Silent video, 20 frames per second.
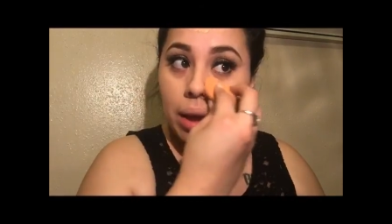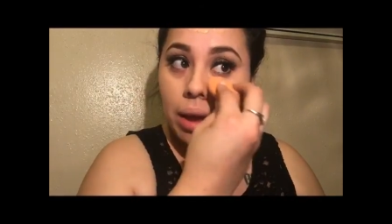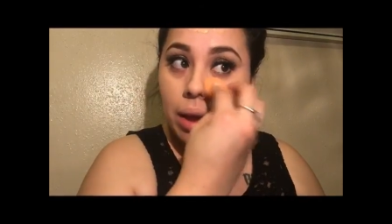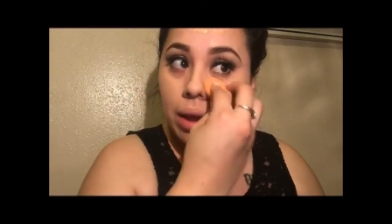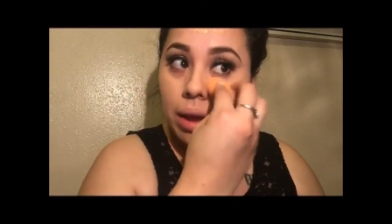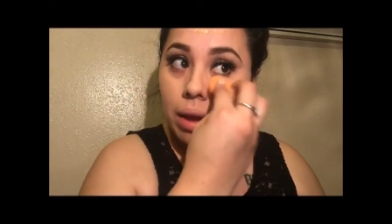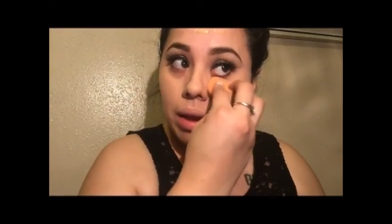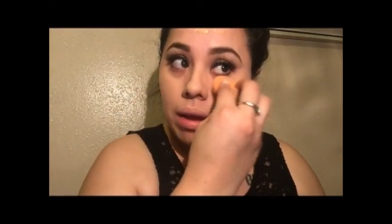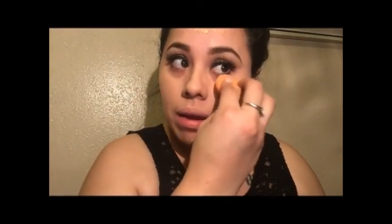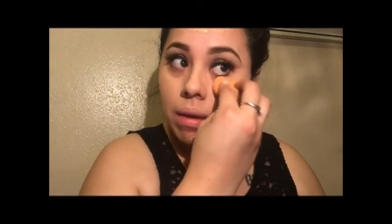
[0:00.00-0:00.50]

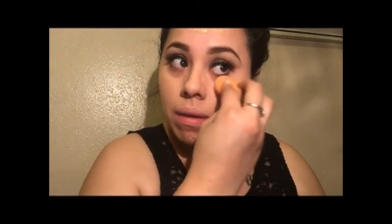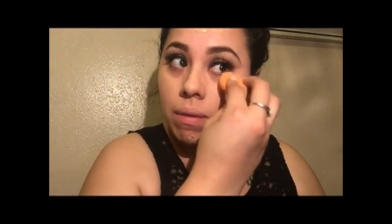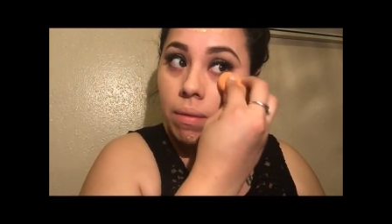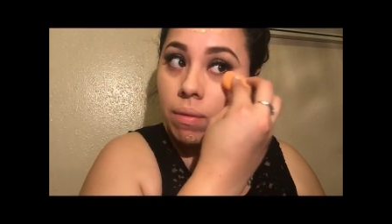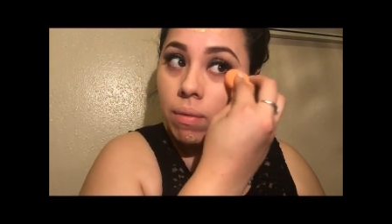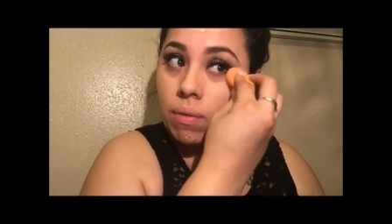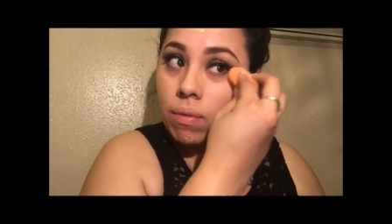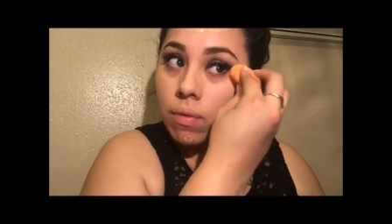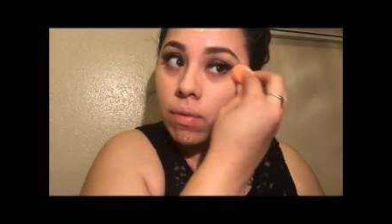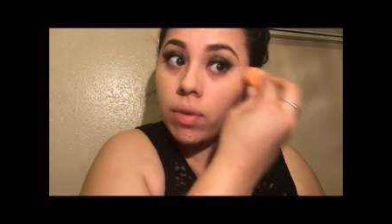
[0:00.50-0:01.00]
If
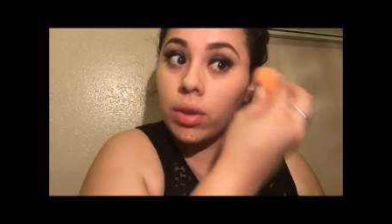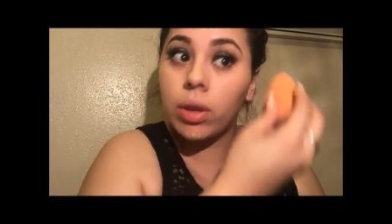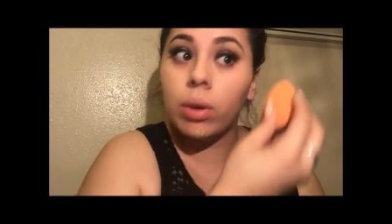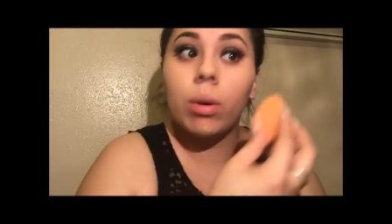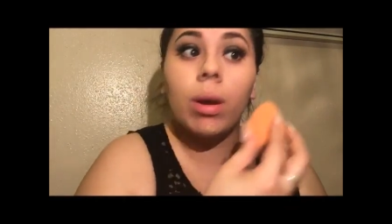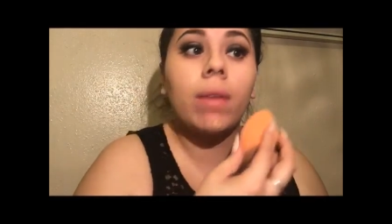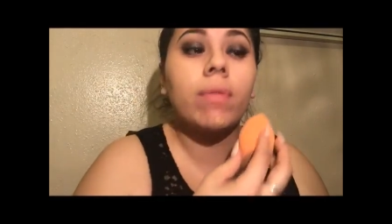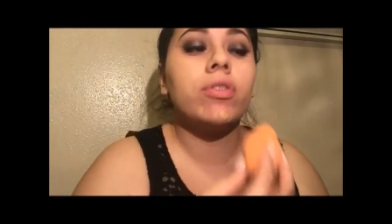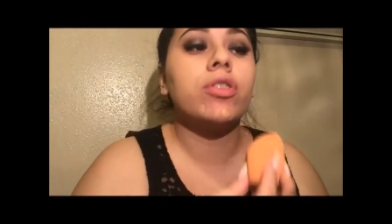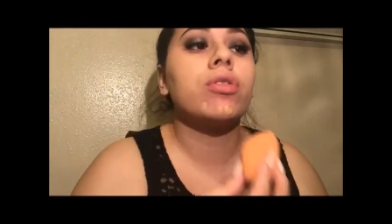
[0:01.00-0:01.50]
you
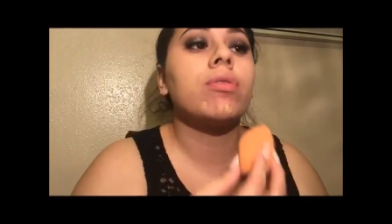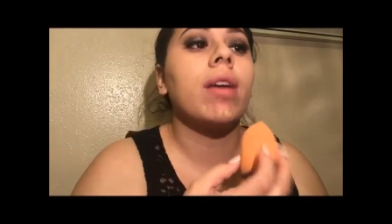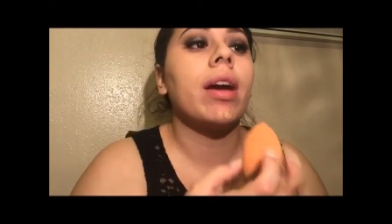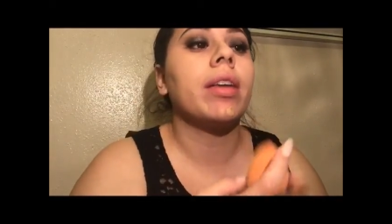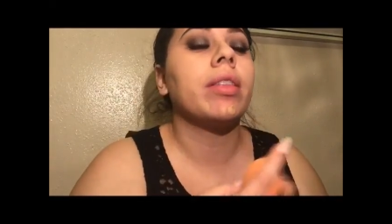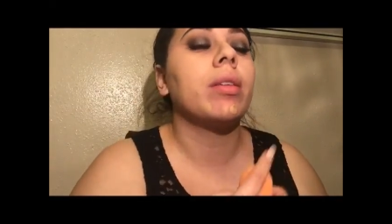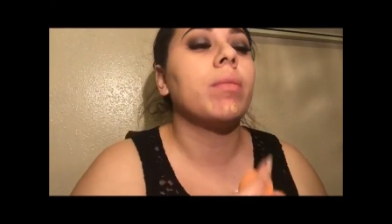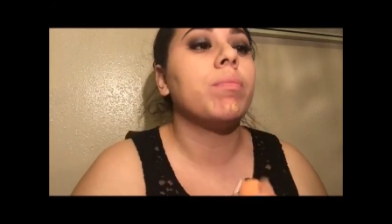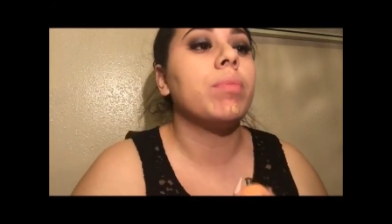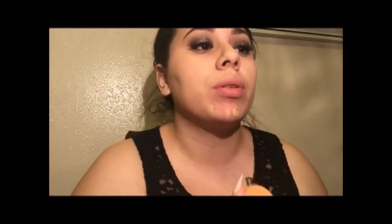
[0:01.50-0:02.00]
have
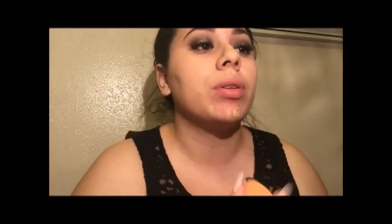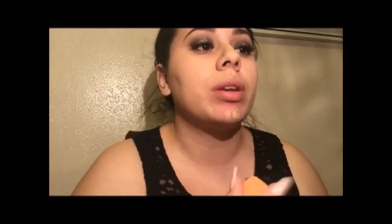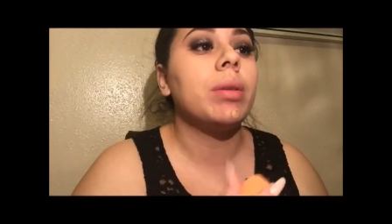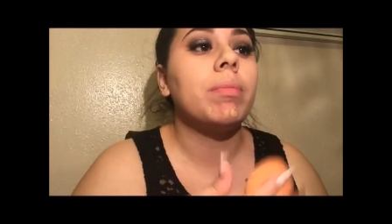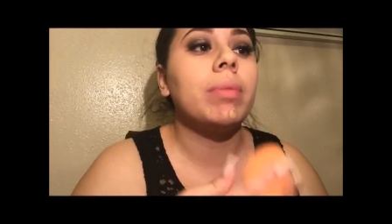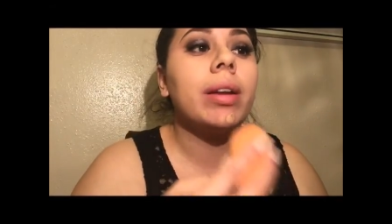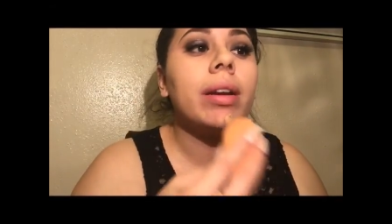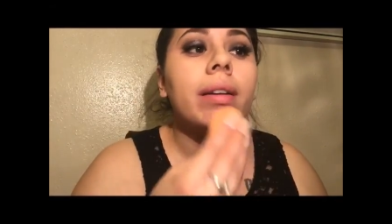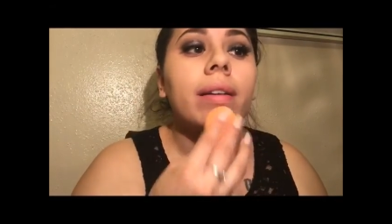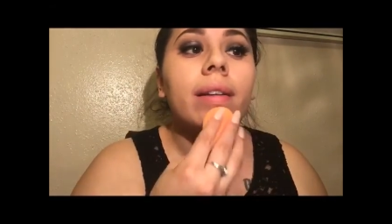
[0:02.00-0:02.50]
tried the Beauty
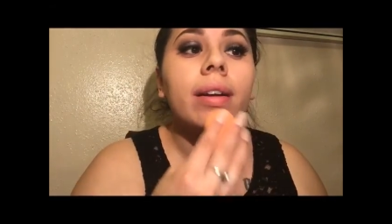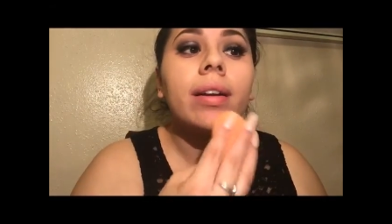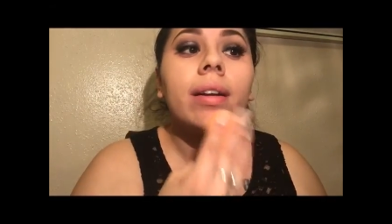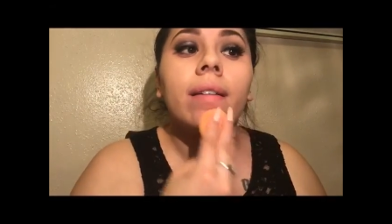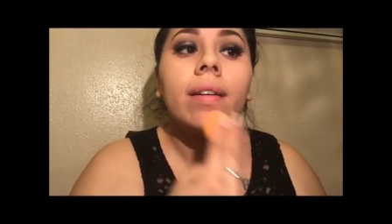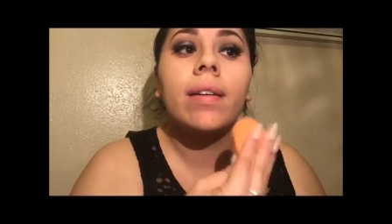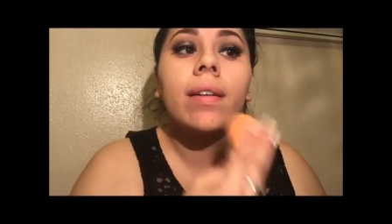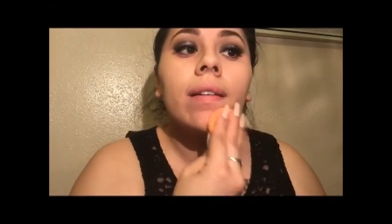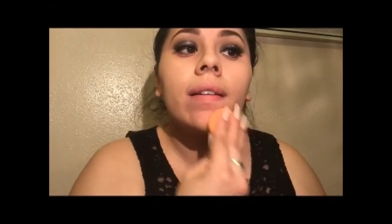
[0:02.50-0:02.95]
Blender,